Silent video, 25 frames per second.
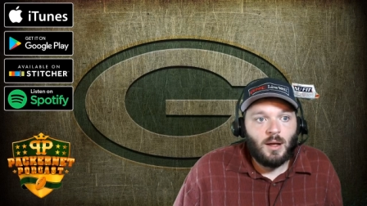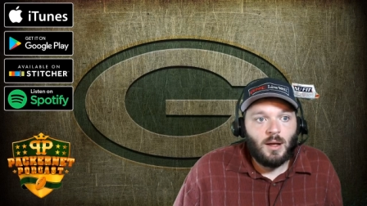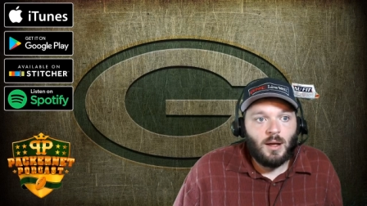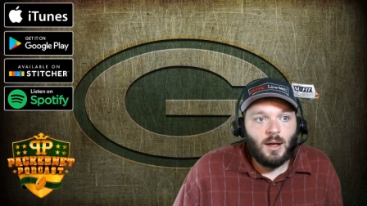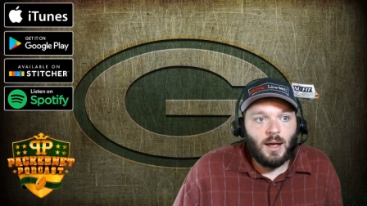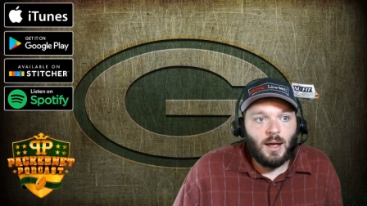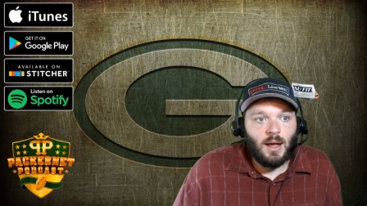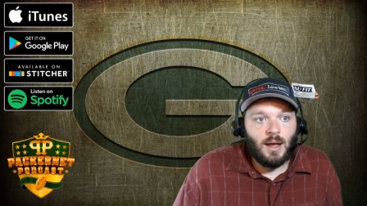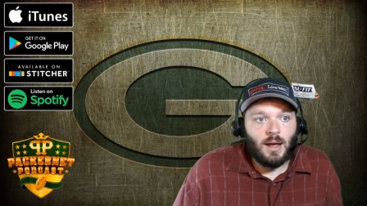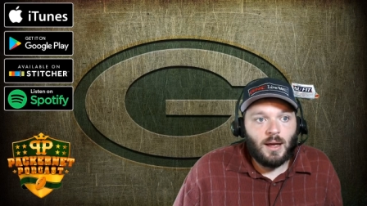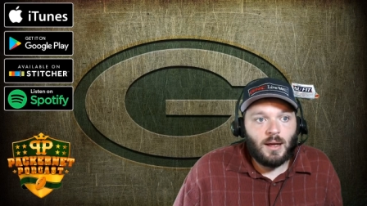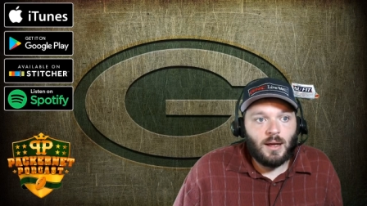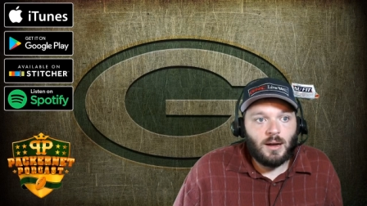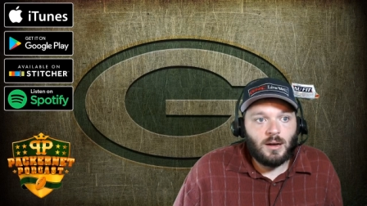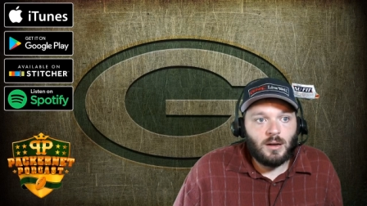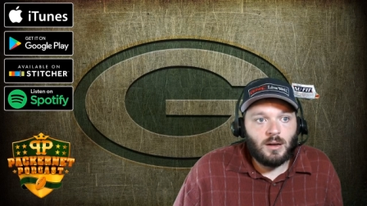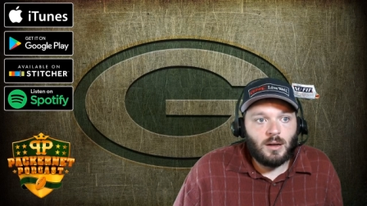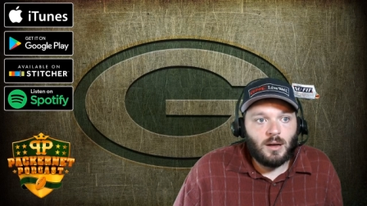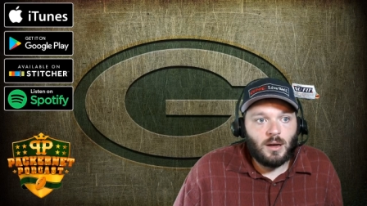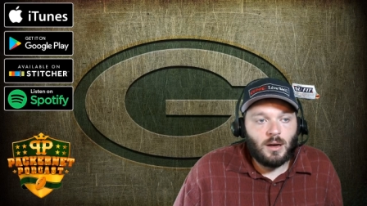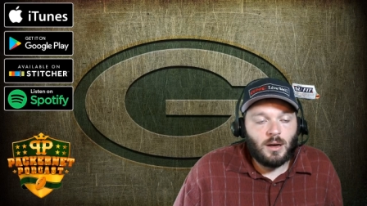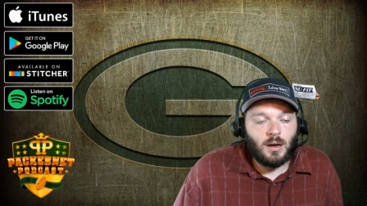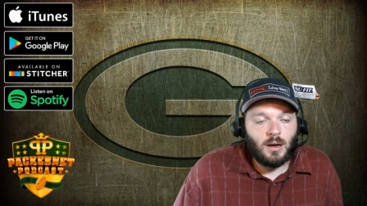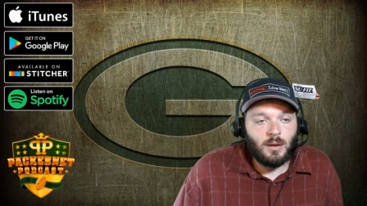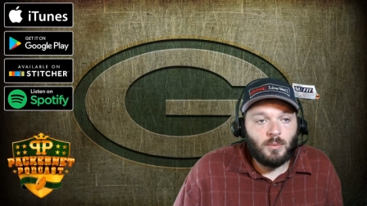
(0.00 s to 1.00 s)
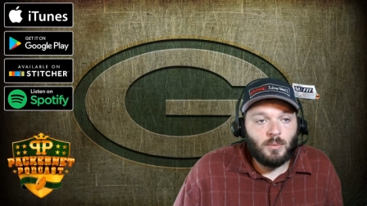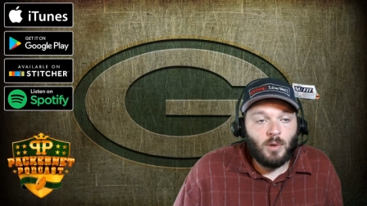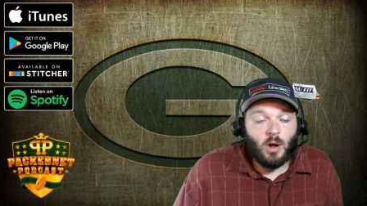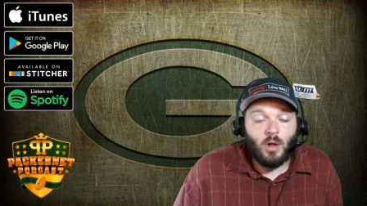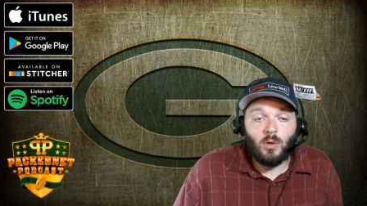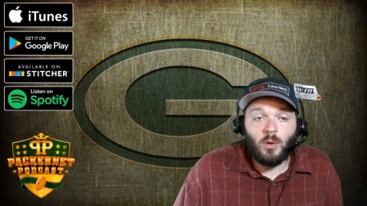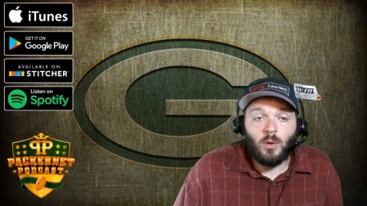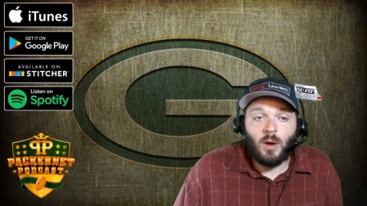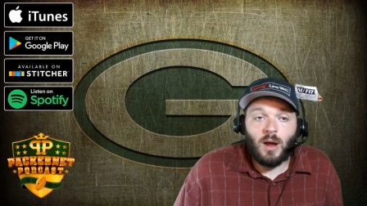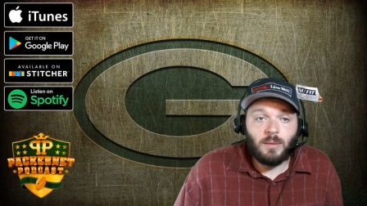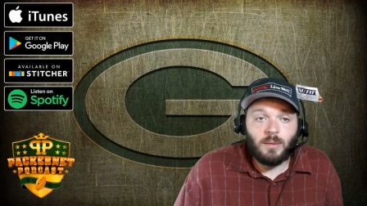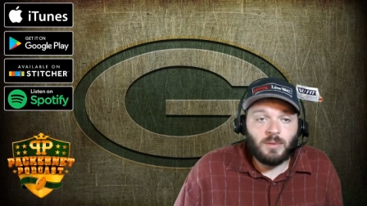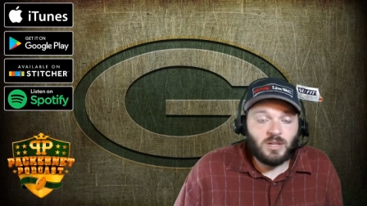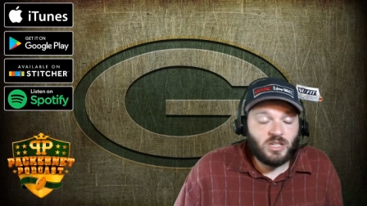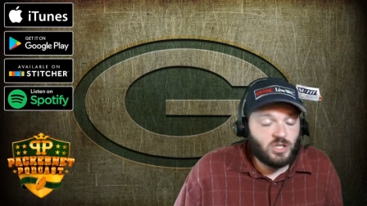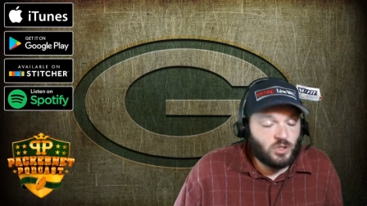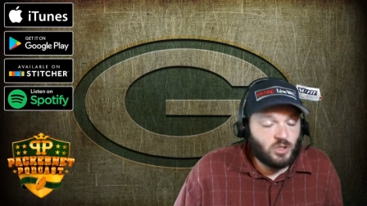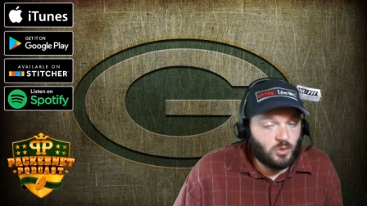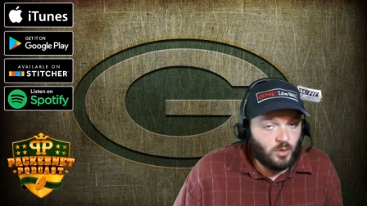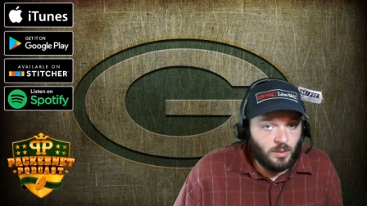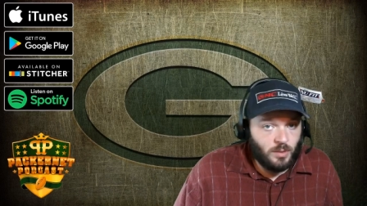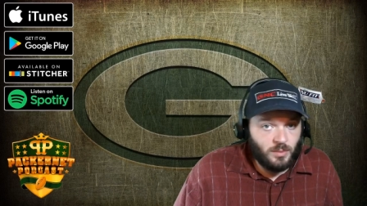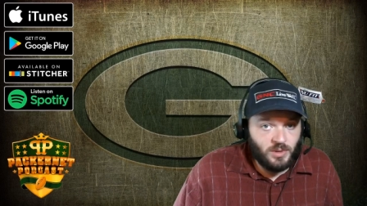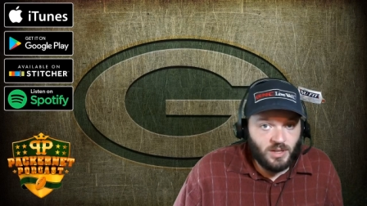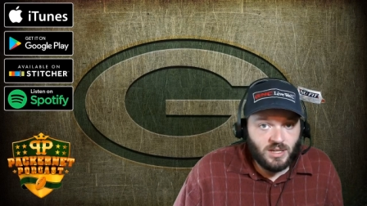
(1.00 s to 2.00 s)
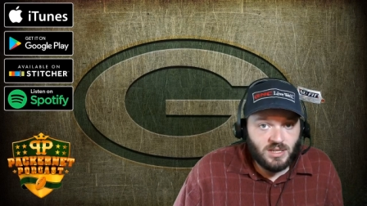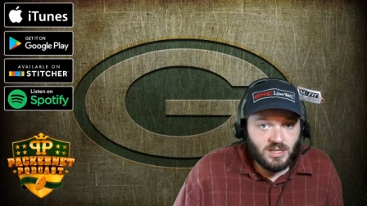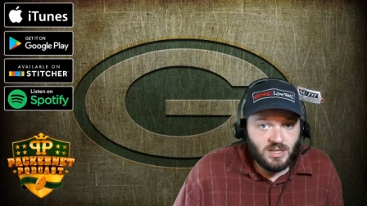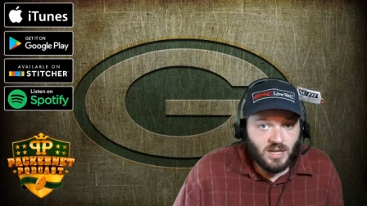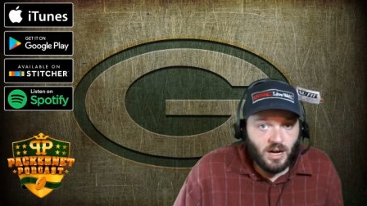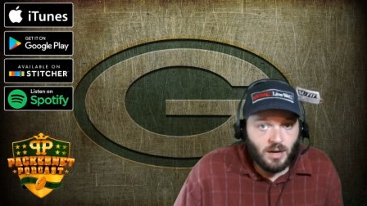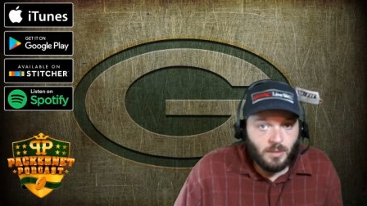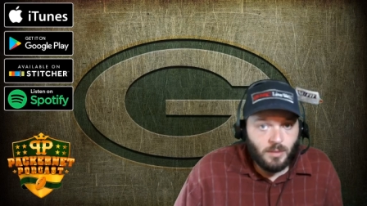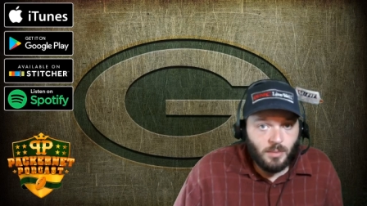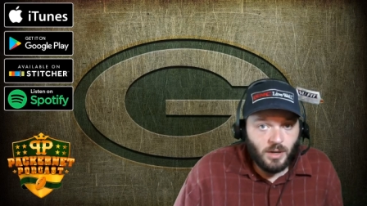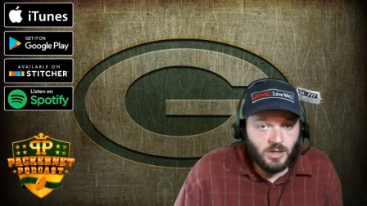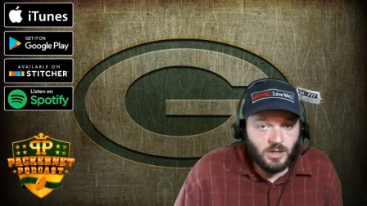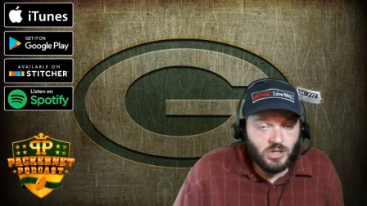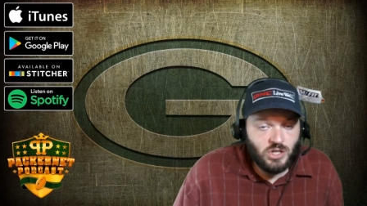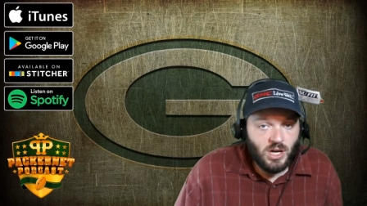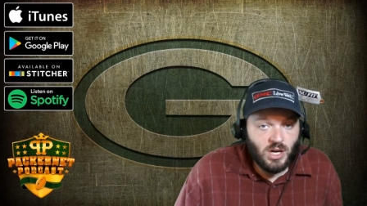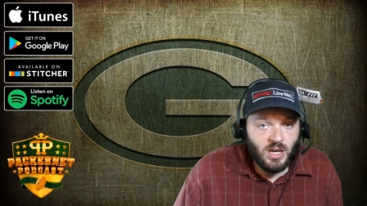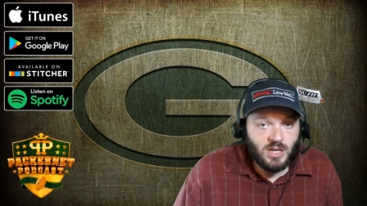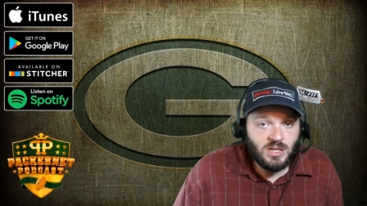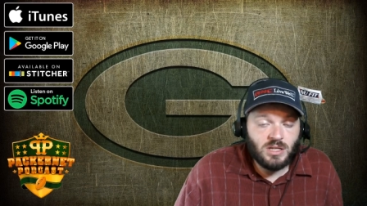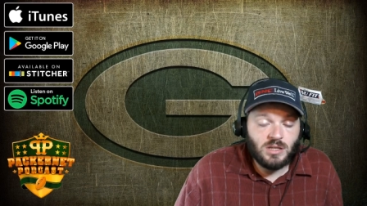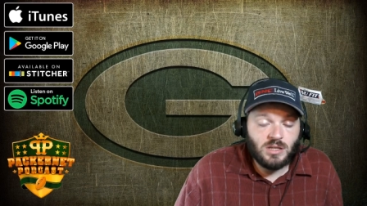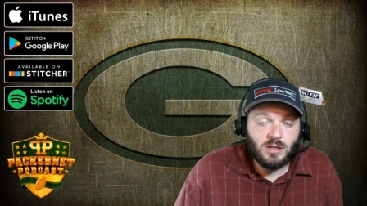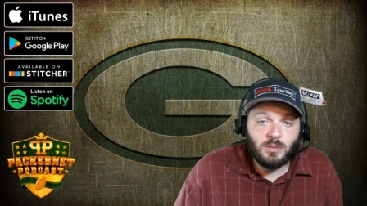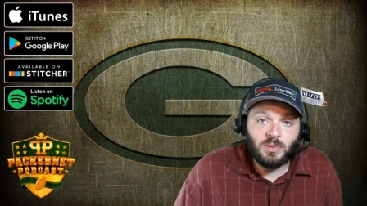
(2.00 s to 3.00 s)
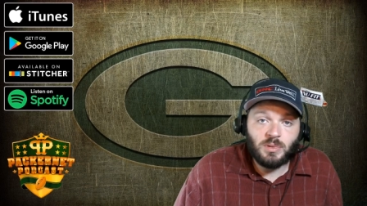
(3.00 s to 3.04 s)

And um, although I am extremely excited about Jason,